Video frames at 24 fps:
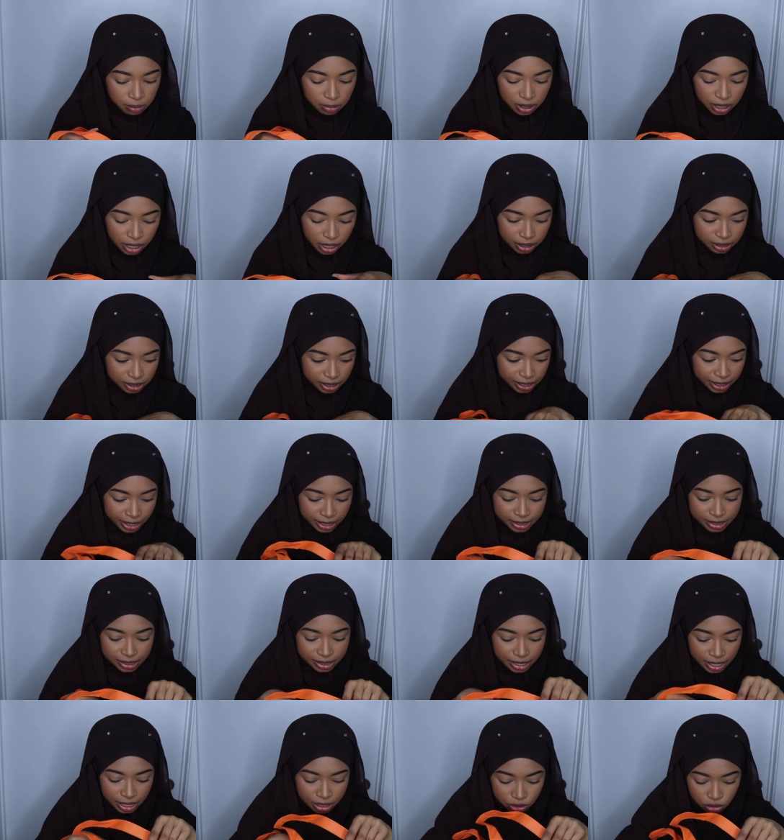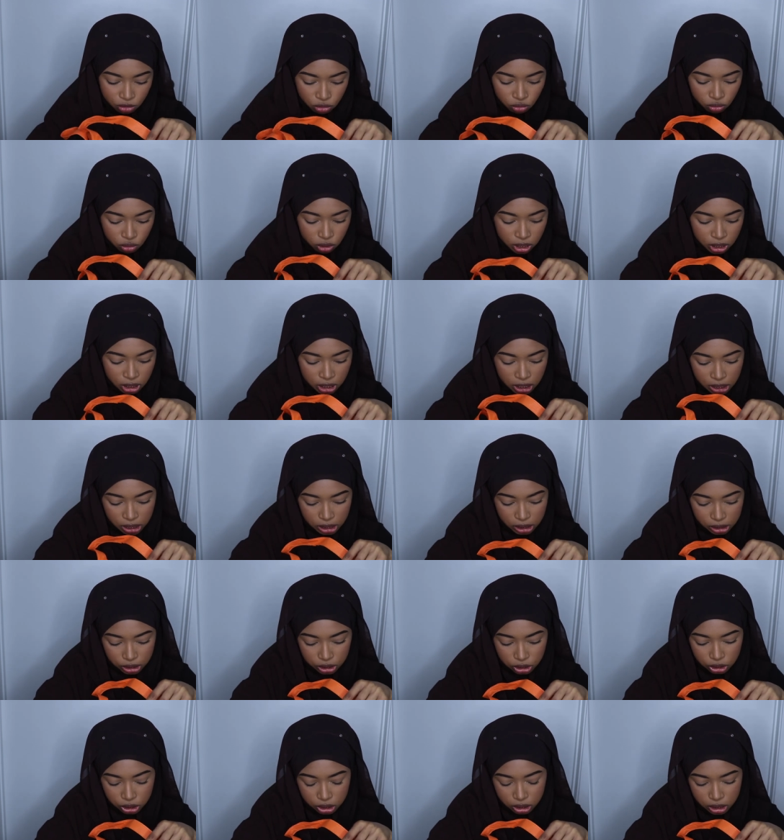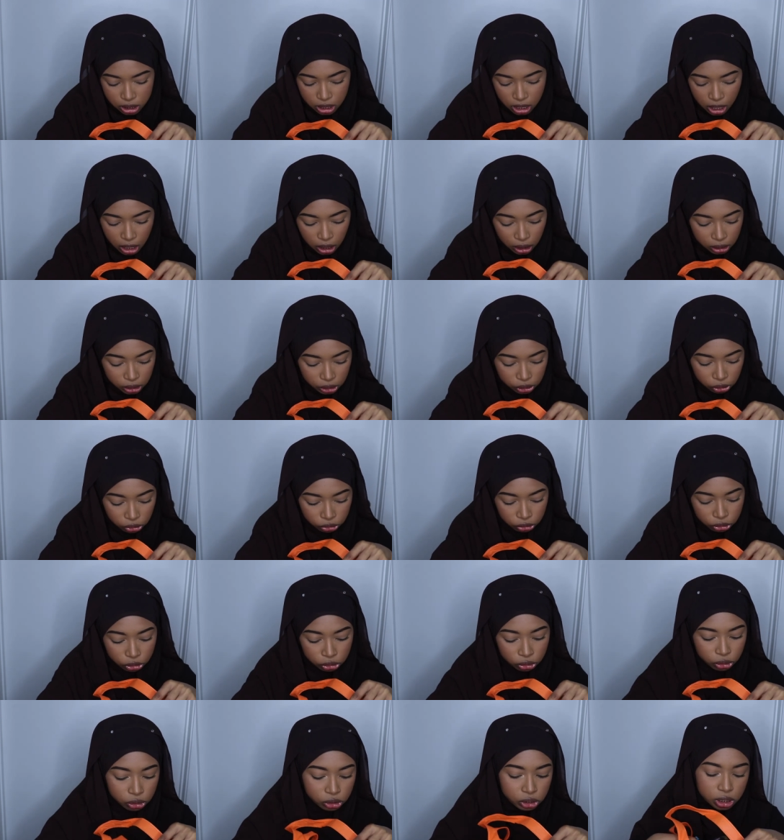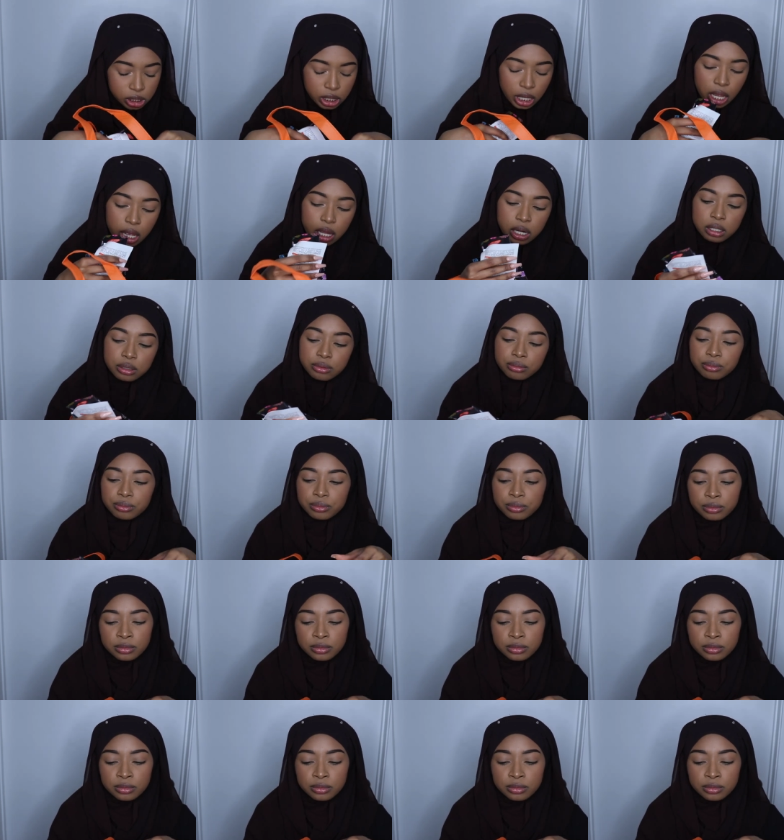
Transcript: because, like I said, coconut is just not good on the girl's skin.